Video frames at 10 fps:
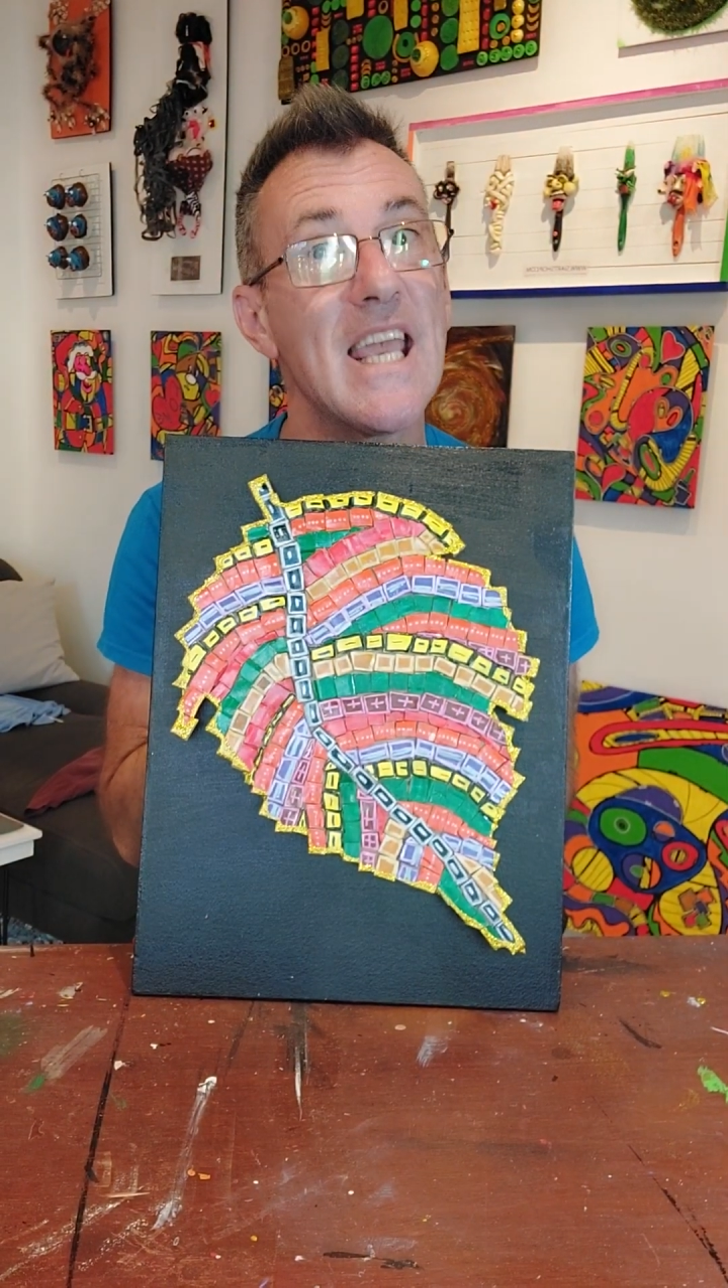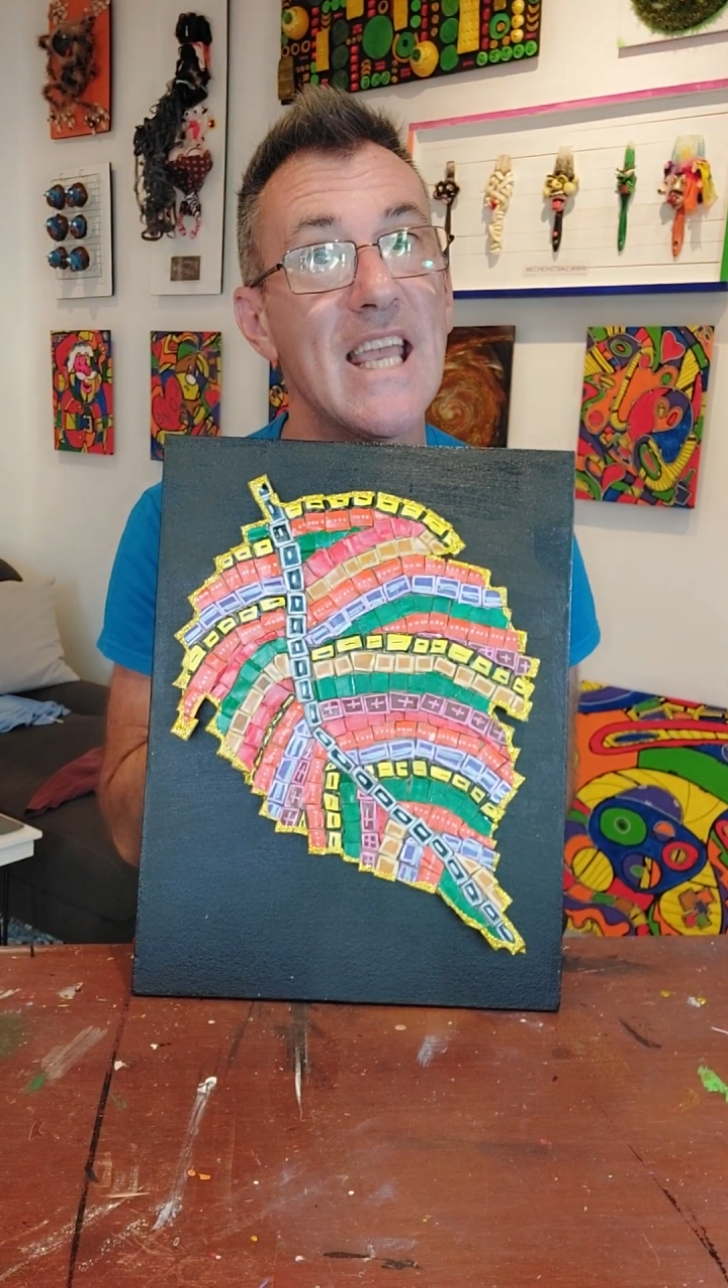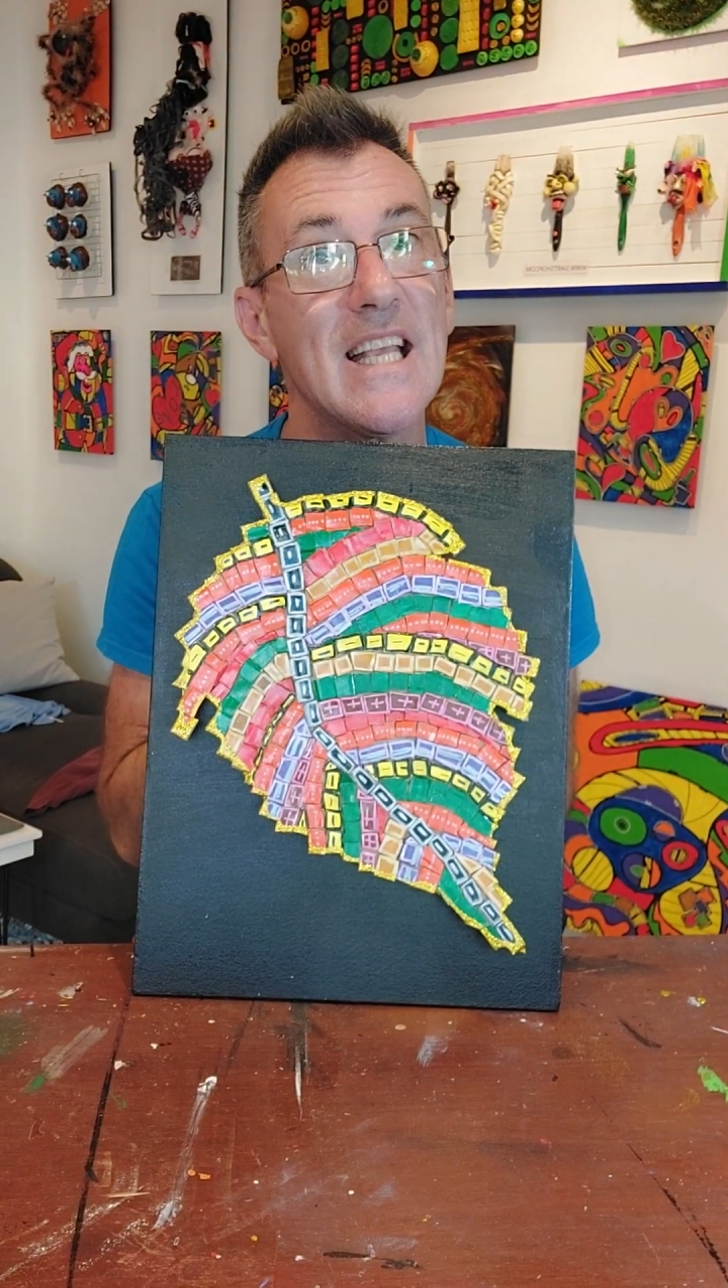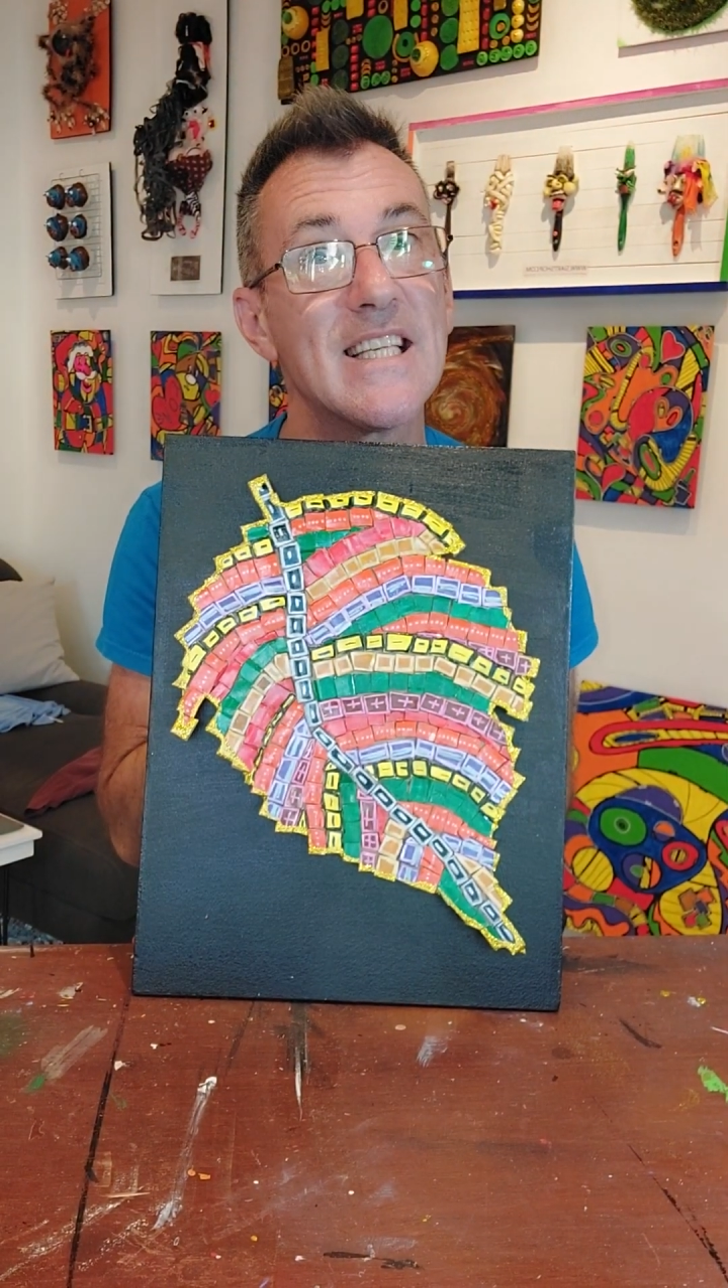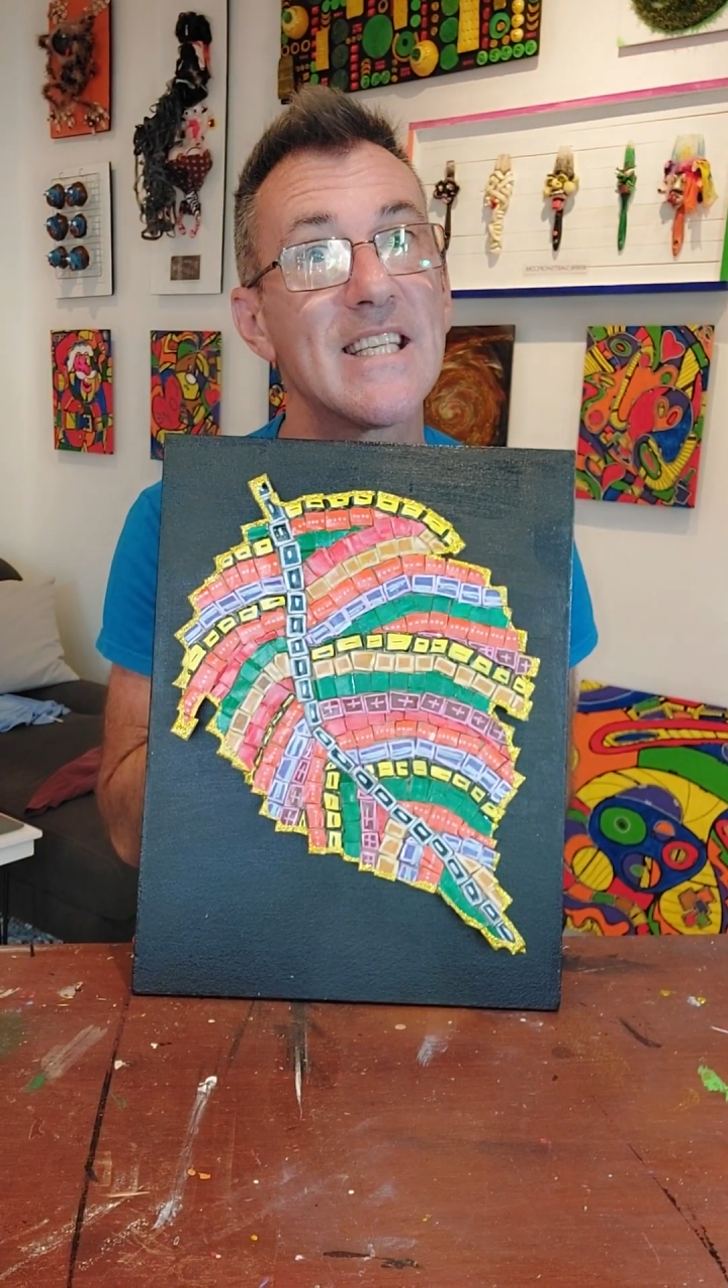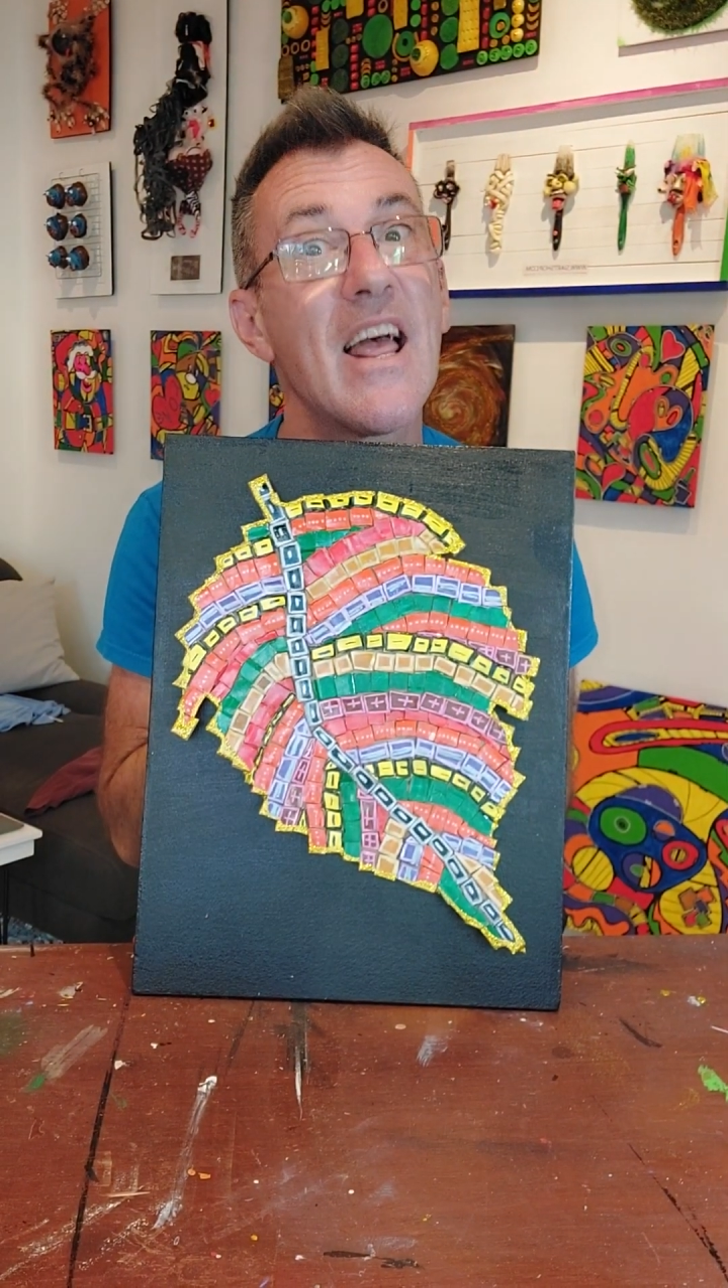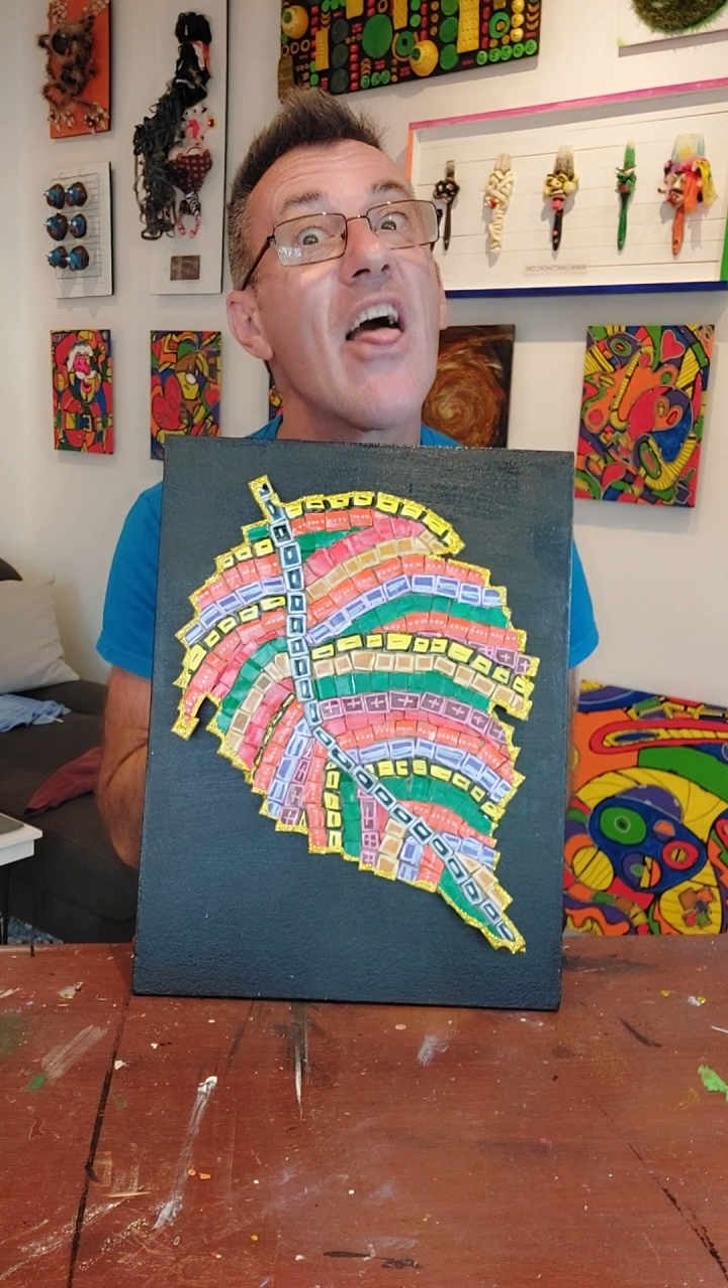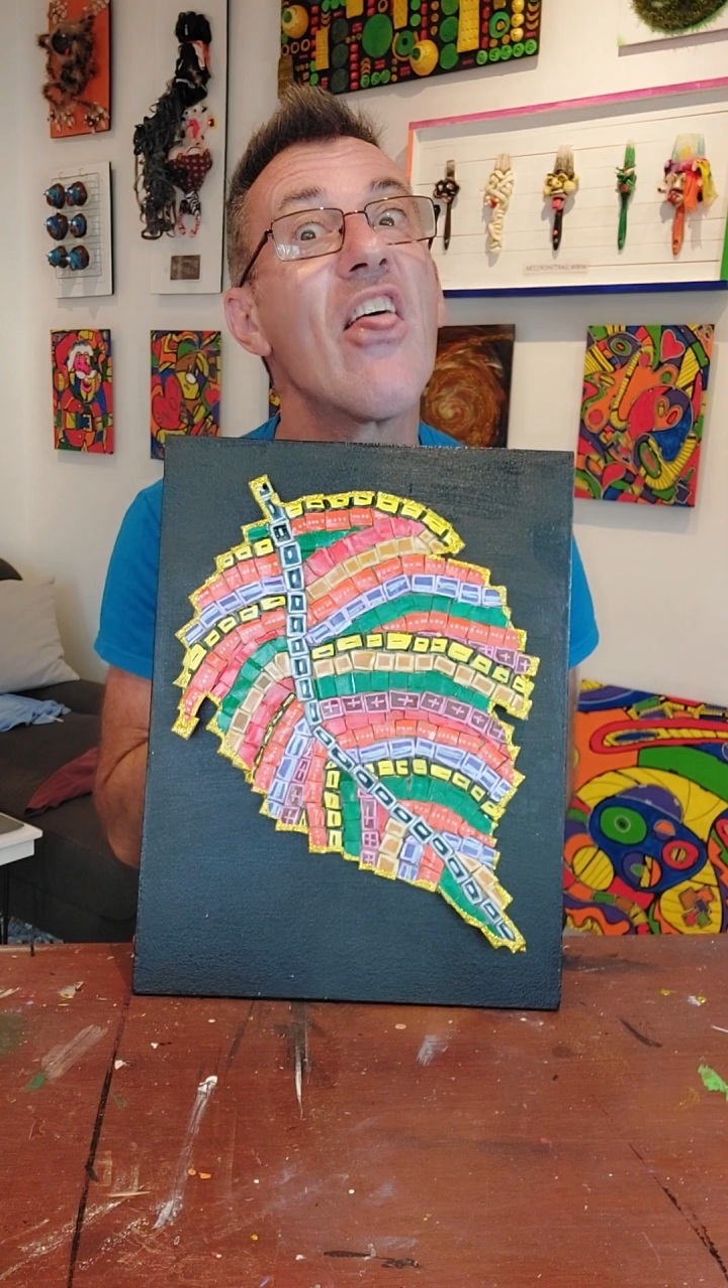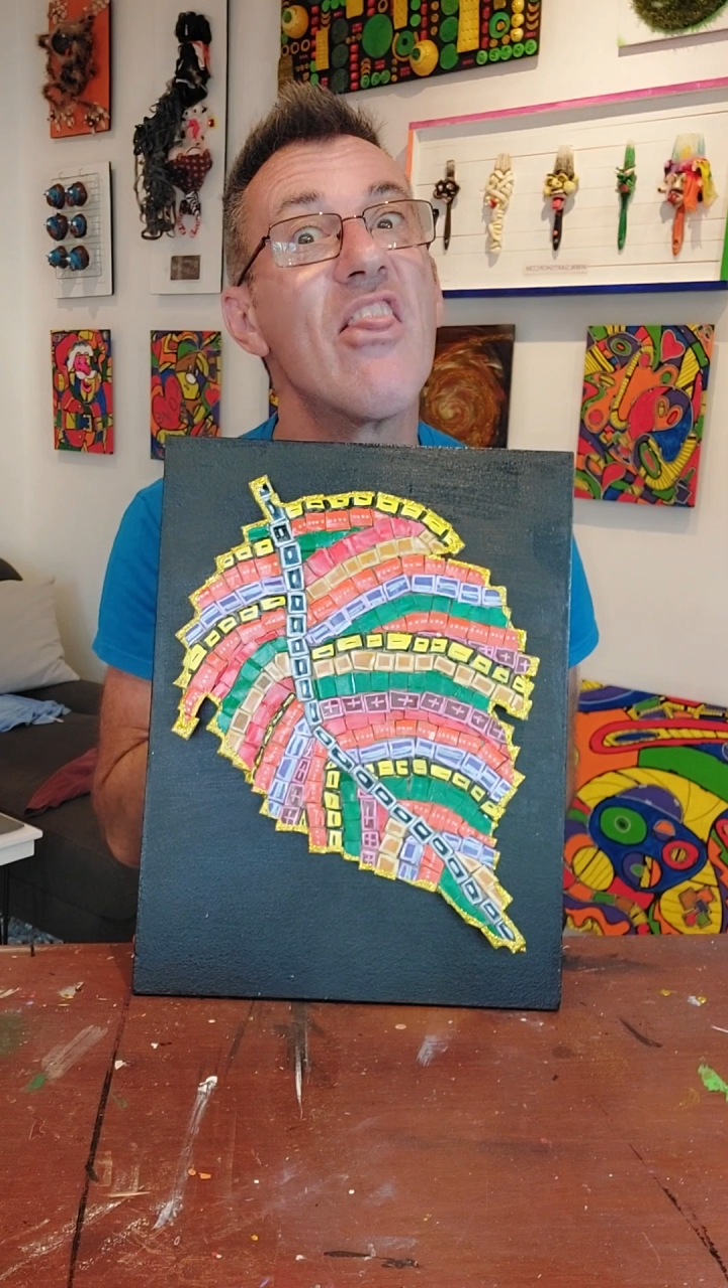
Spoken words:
is